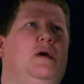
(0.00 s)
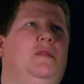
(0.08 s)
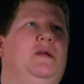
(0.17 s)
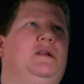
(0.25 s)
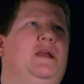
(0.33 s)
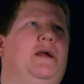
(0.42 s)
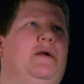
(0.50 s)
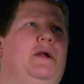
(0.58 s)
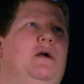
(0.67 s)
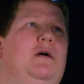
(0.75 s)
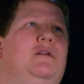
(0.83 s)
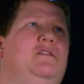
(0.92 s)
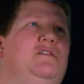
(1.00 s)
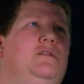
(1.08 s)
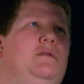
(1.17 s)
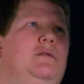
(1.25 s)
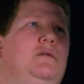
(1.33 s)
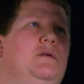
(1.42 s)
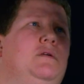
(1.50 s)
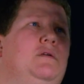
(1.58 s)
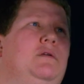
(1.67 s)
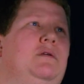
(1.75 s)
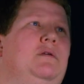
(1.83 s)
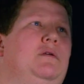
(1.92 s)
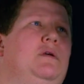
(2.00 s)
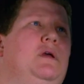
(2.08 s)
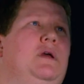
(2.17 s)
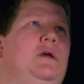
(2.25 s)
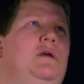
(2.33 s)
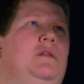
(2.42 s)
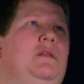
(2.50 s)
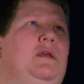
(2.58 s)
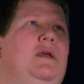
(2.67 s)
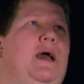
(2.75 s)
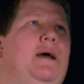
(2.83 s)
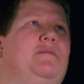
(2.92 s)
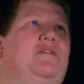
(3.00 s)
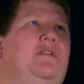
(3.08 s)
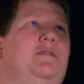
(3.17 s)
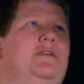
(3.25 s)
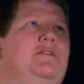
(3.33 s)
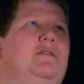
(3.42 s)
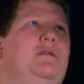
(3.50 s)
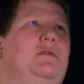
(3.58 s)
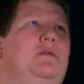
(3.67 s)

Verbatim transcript: and then carrying on to the app servers.